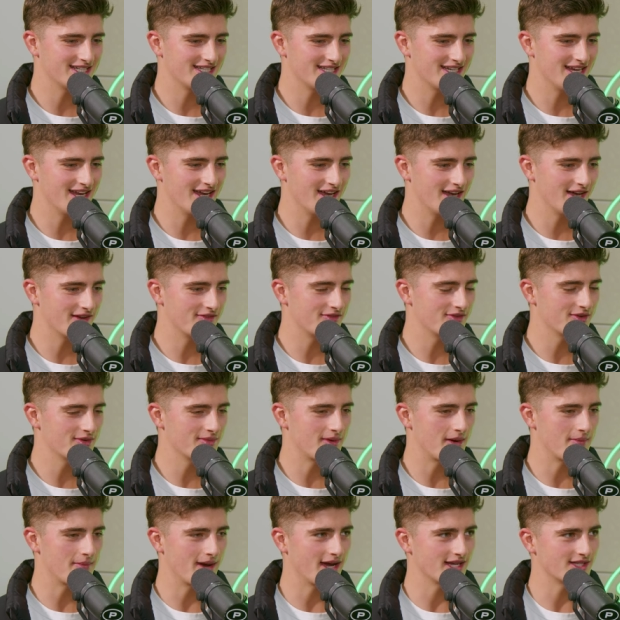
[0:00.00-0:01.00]
yeah, a few
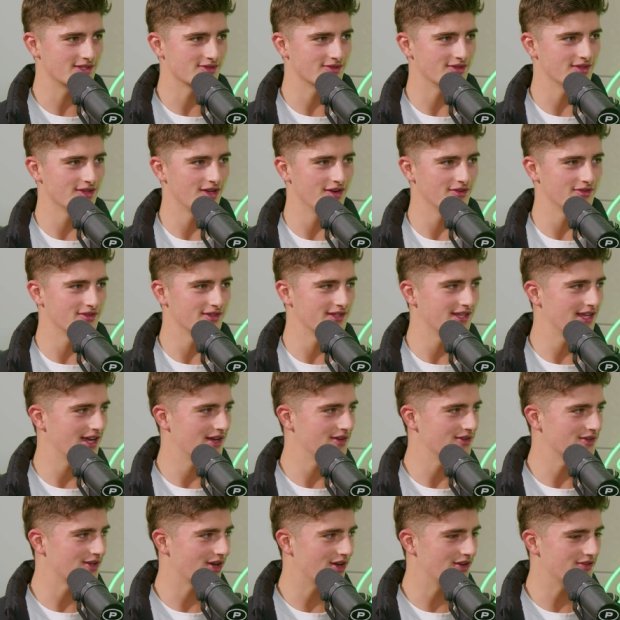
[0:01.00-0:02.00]
of my mates are all over it.
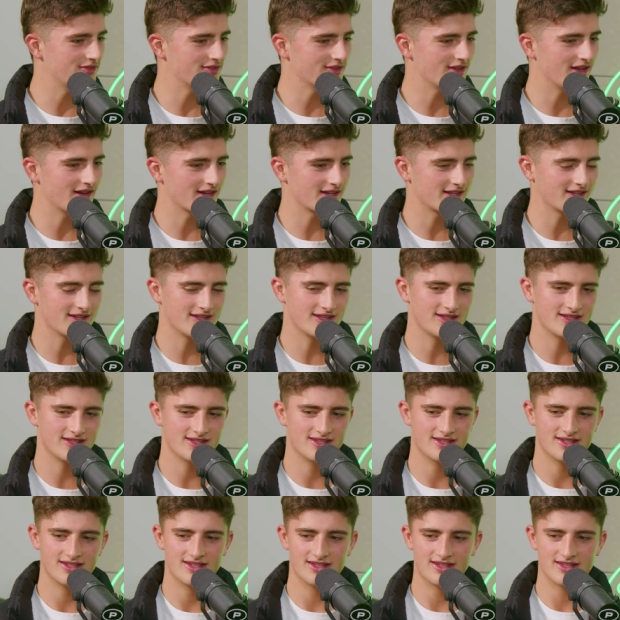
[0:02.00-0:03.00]
They all go for like...
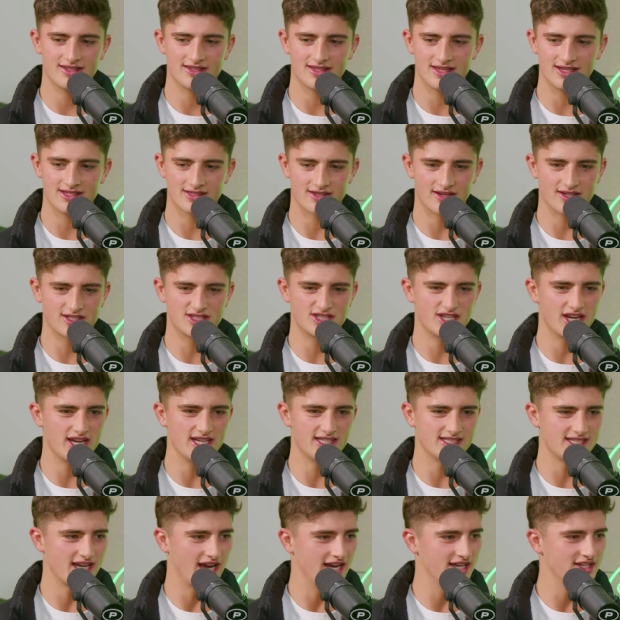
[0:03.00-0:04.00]
these like
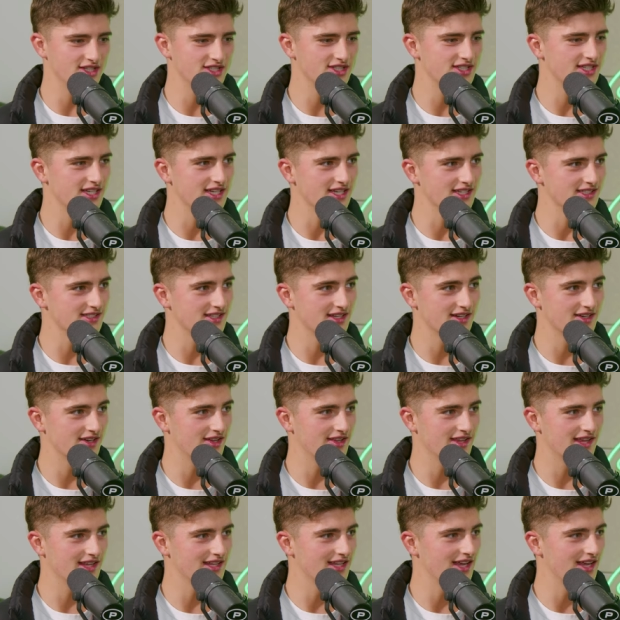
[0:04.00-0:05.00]
cheese Danish things, I don't know, they oh,